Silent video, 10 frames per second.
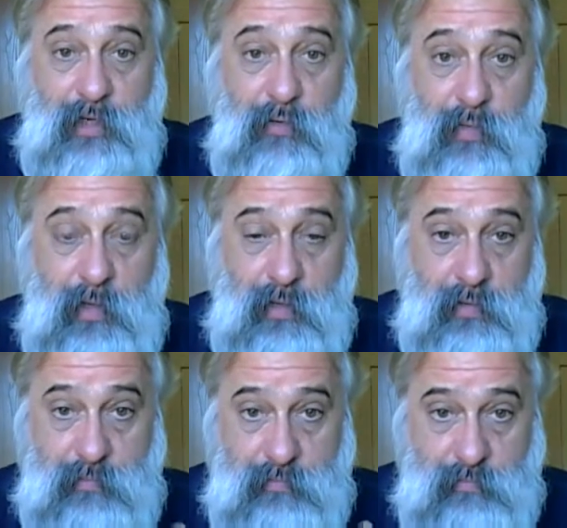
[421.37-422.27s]
know, the
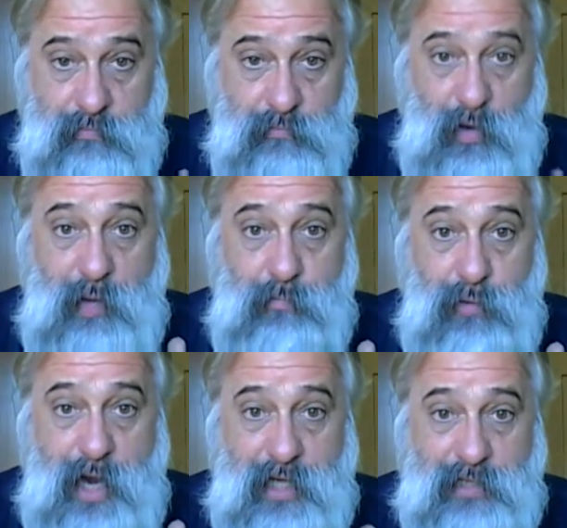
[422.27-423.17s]
primed
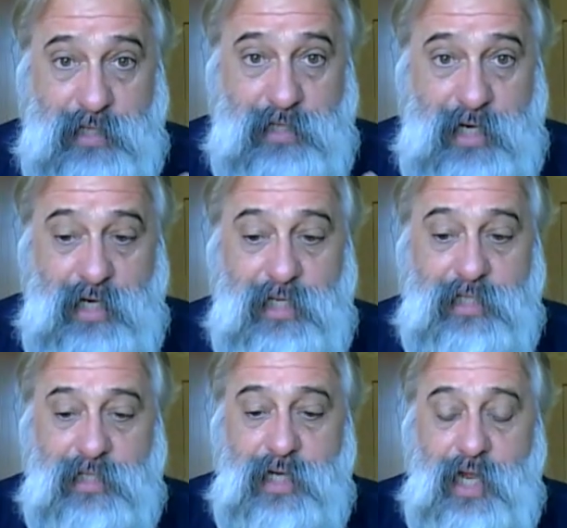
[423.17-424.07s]
brass that they
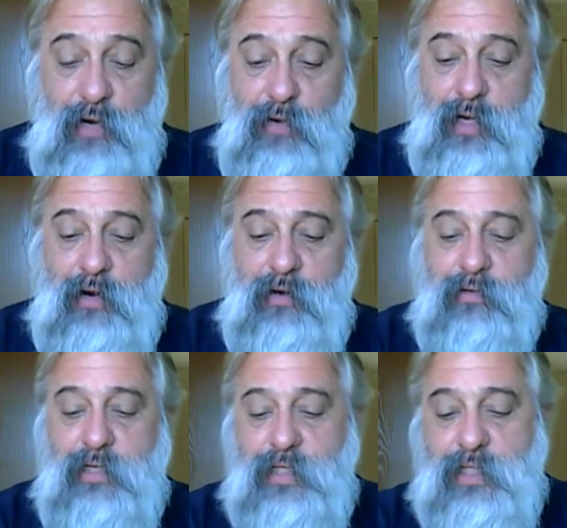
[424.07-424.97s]
list, not loaded
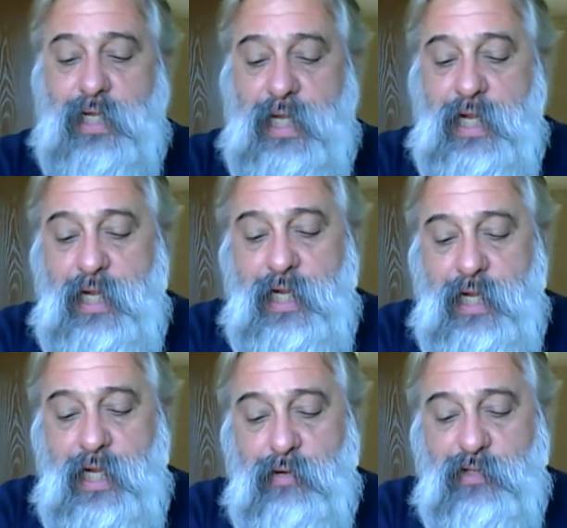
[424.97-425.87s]
cartridges.
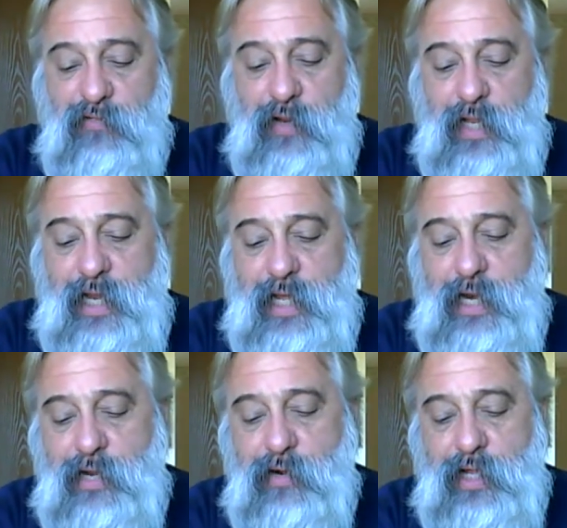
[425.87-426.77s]
Yeah, there was a fellow that
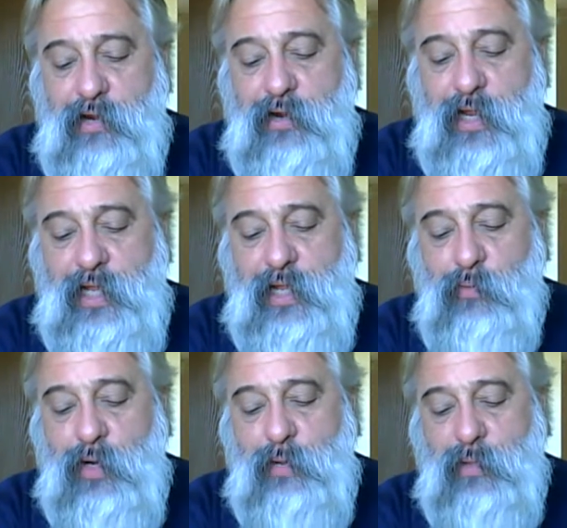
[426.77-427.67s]
had on the internet, and he had
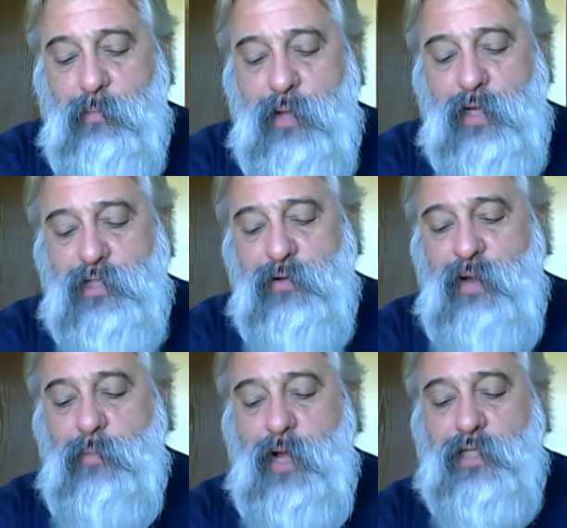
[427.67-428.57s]
one of them Cabela's
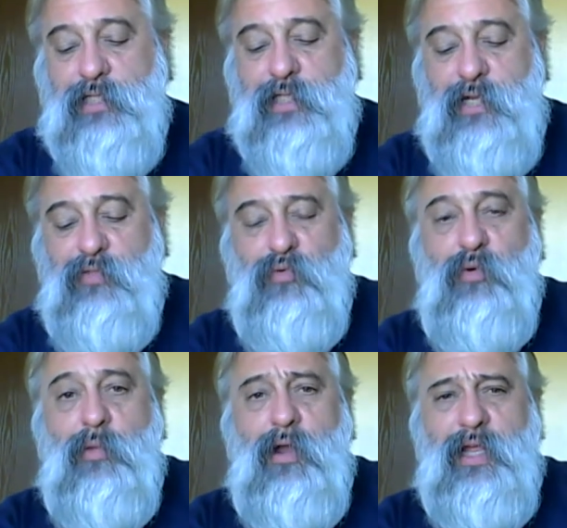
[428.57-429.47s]
dry boxes, and he threw
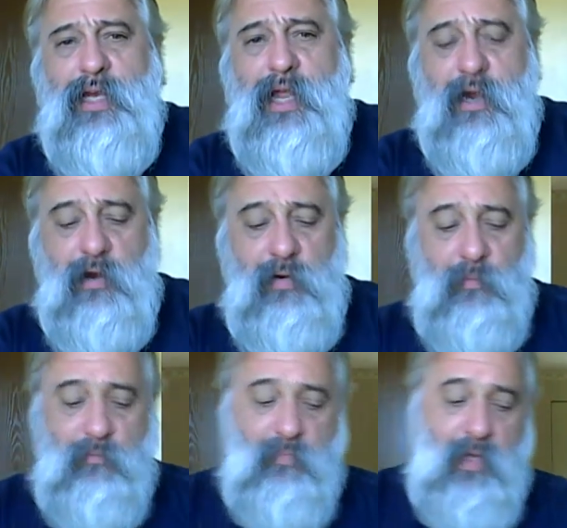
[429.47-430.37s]
them all in there.
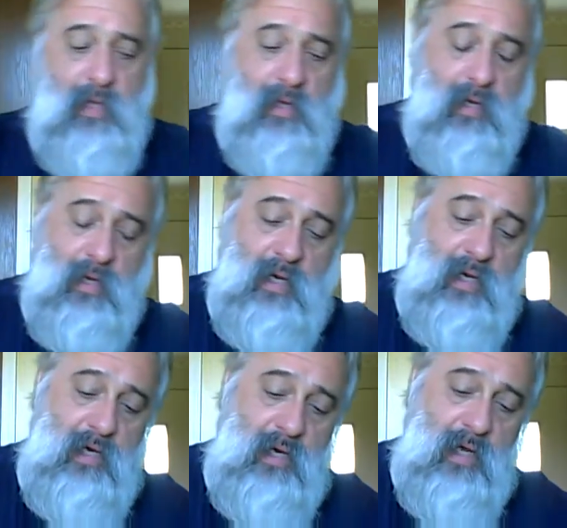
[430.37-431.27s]

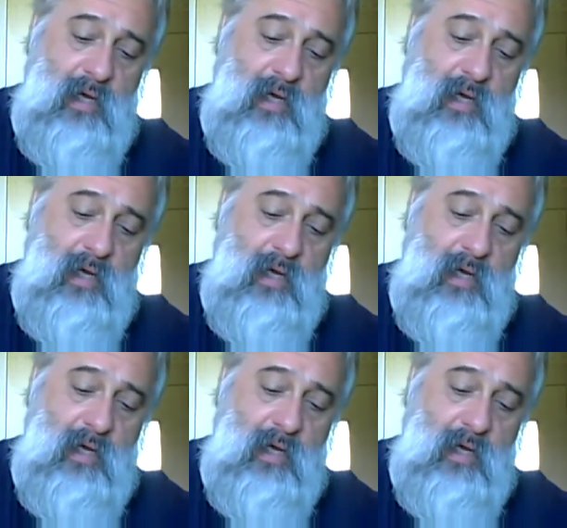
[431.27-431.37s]
And,